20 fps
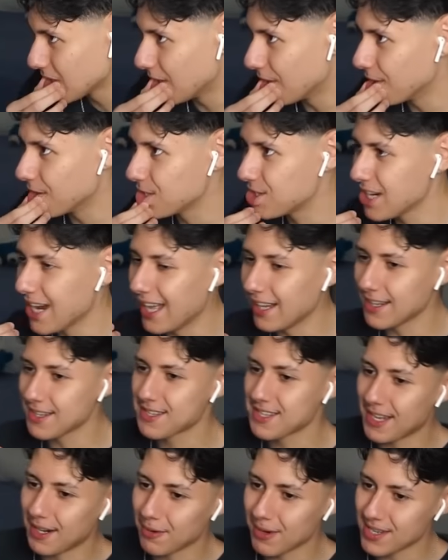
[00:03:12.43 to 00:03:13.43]
Yo, chat,
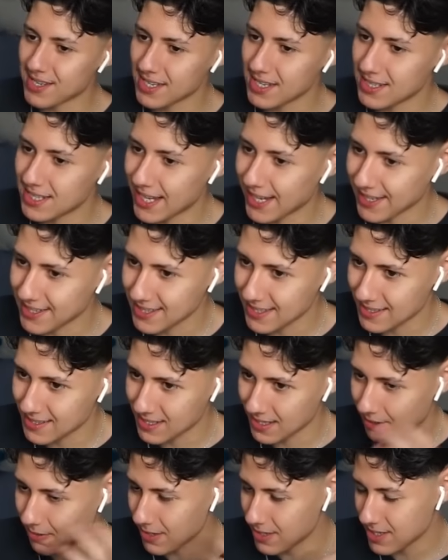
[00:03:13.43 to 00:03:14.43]
let's send risky text. Let's
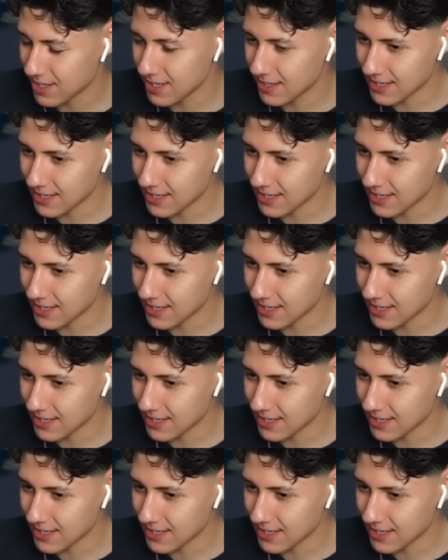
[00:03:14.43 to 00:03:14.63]
send risky